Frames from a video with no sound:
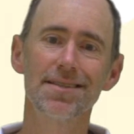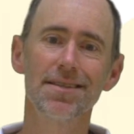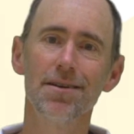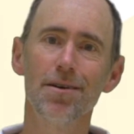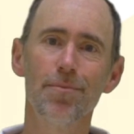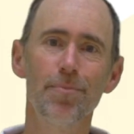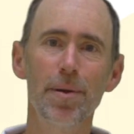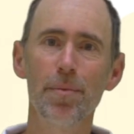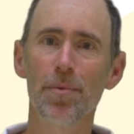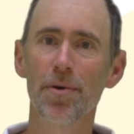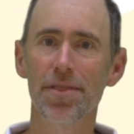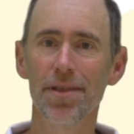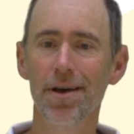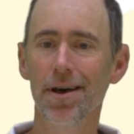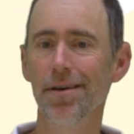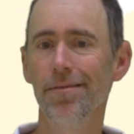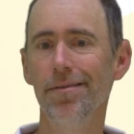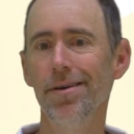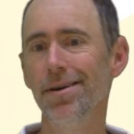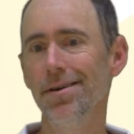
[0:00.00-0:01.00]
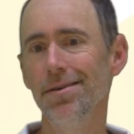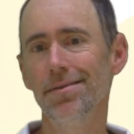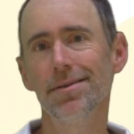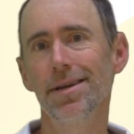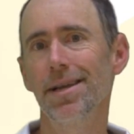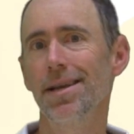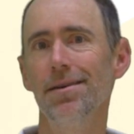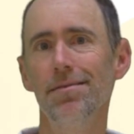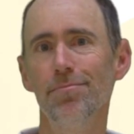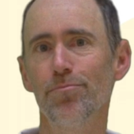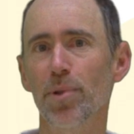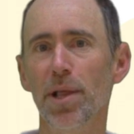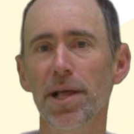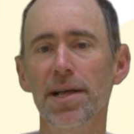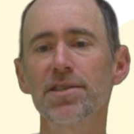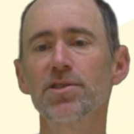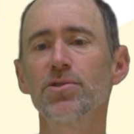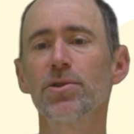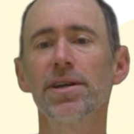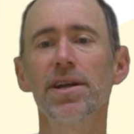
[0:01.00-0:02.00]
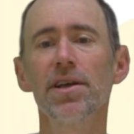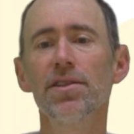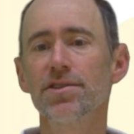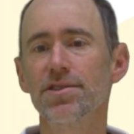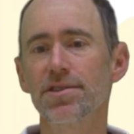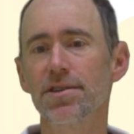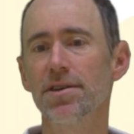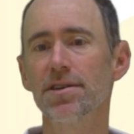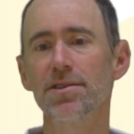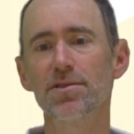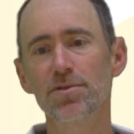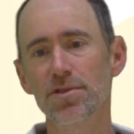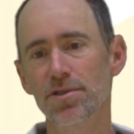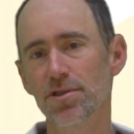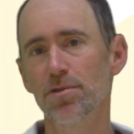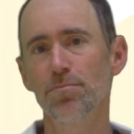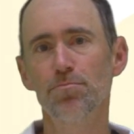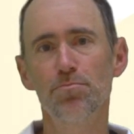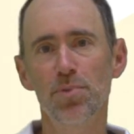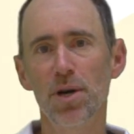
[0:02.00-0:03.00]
so people thought, well, planets around other stars should